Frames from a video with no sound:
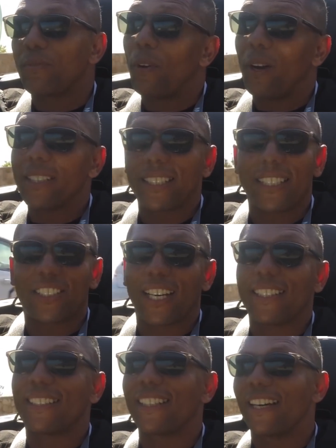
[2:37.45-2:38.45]
As far as
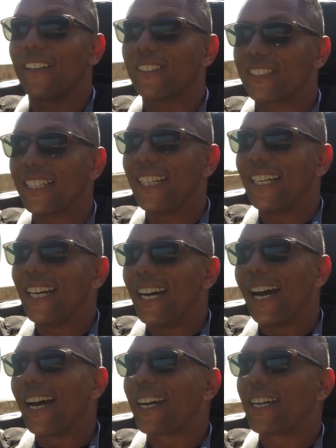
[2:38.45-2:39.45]
that chassis goes,
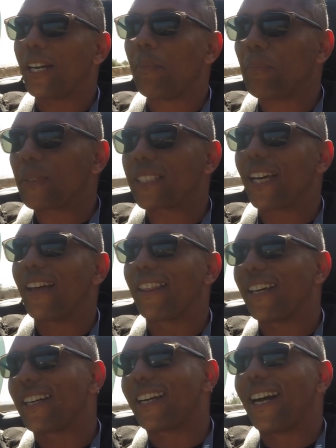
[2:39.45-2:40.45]
grips
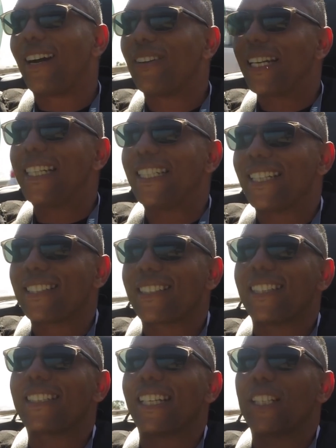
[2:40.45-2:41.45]
the ground, and
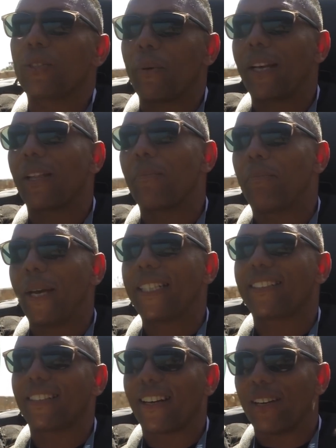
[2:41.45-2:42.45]
yes, this is one of the
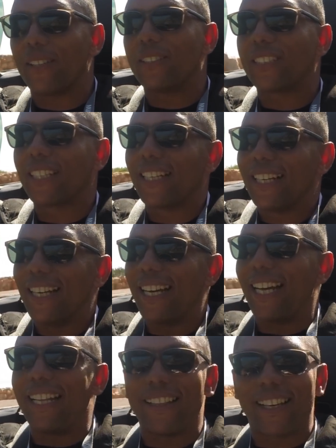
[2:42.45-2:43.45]
best roads
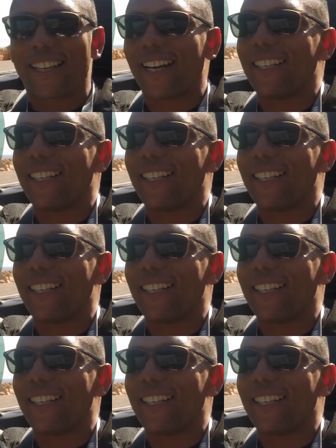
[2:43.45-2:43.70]
in